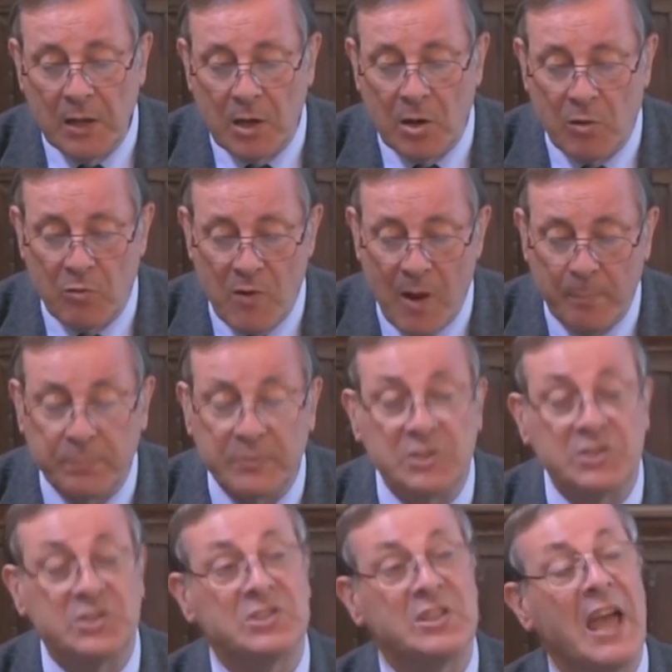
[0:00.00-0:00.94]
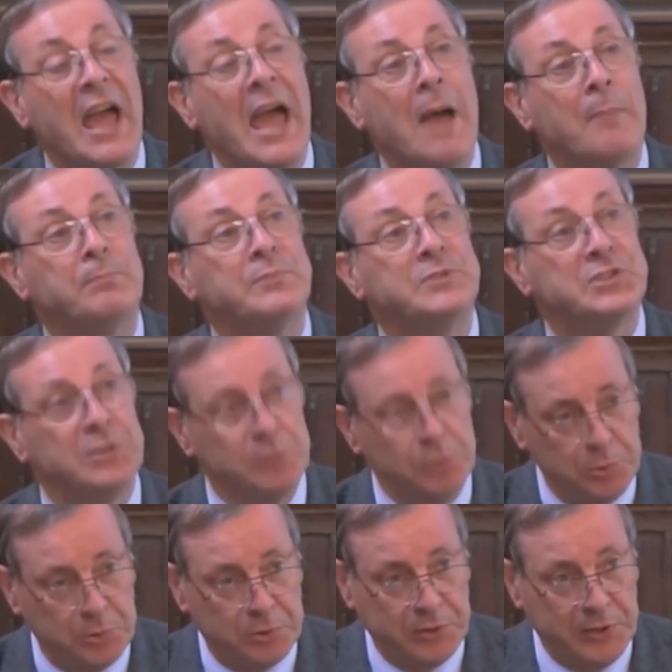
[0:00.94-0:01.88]
corrupts
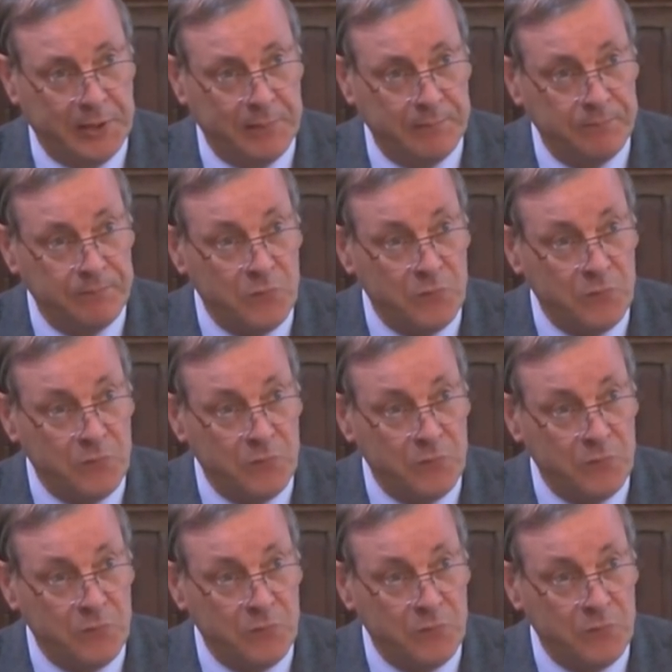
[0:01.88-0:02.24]
absolutely.